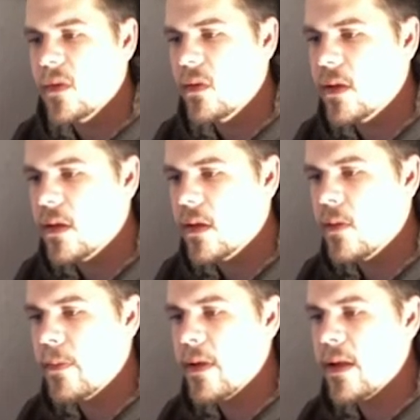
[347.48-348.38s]
We're going to
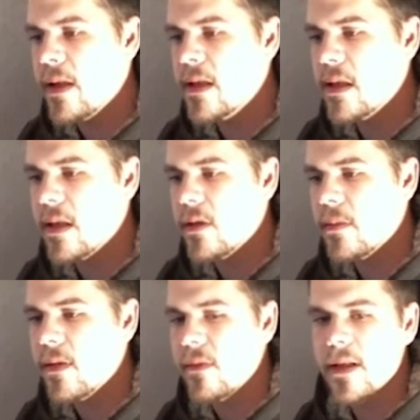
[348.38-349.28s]
open the next layer
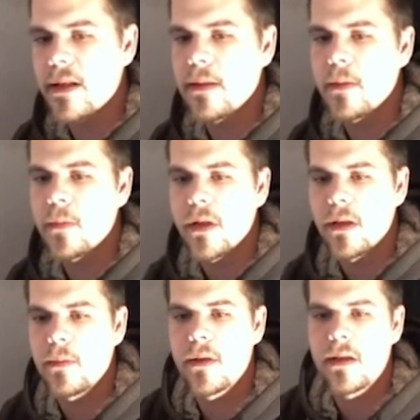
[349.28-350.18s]
above that and bring
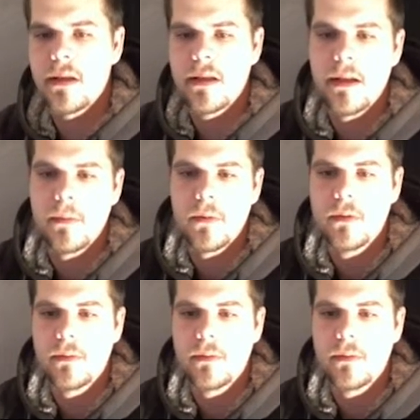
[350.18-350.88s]
up this example.